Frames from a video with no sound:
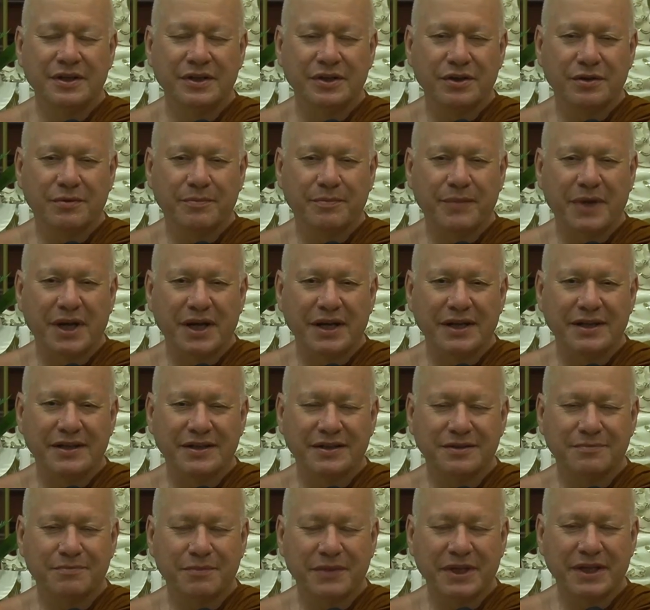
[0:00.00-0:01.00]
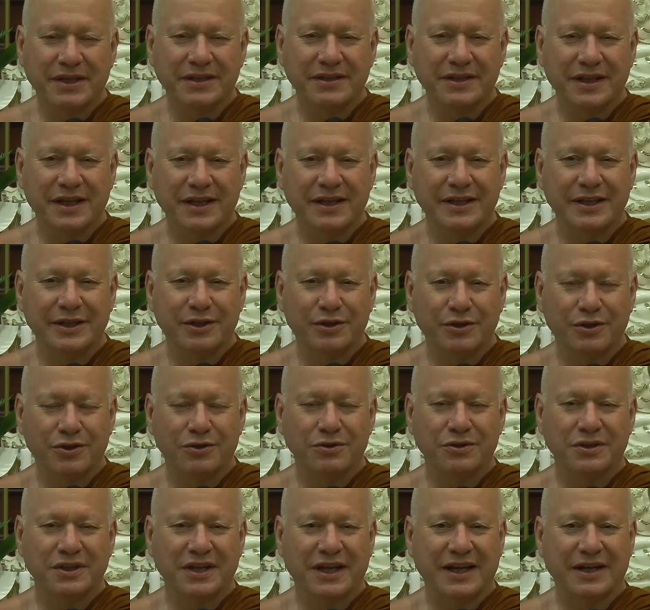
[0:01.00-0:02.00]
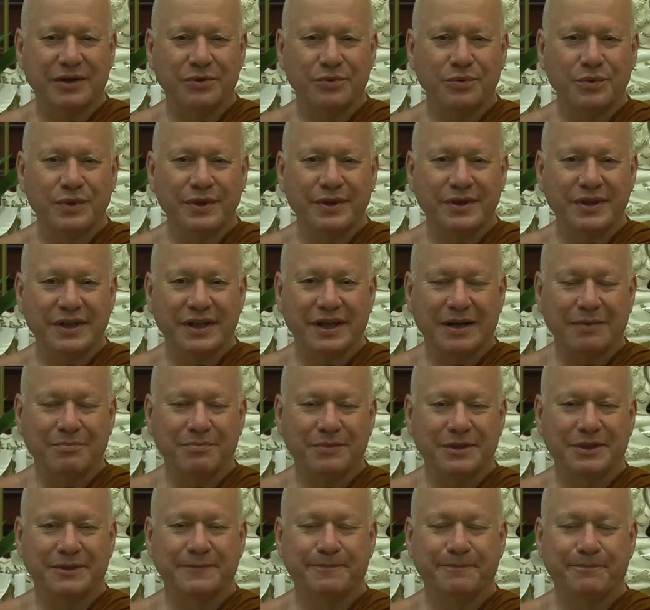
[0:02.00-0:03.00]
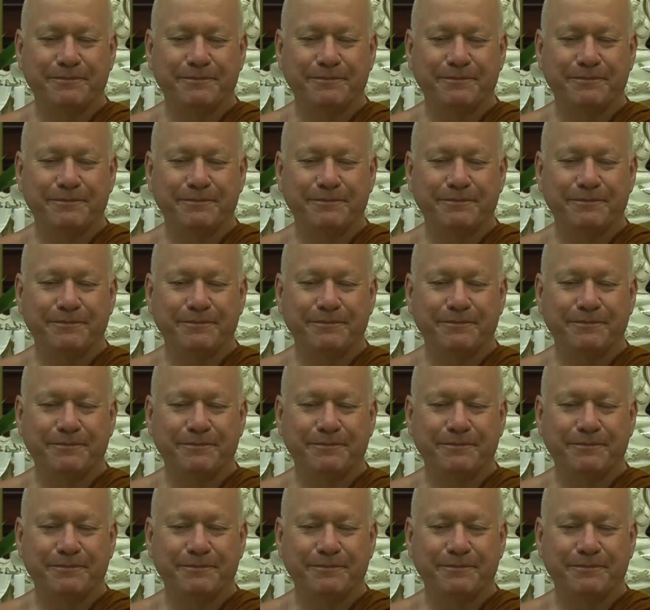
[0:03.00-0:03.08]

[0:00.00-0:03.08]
your mind is maintaining contact with the Dhamma.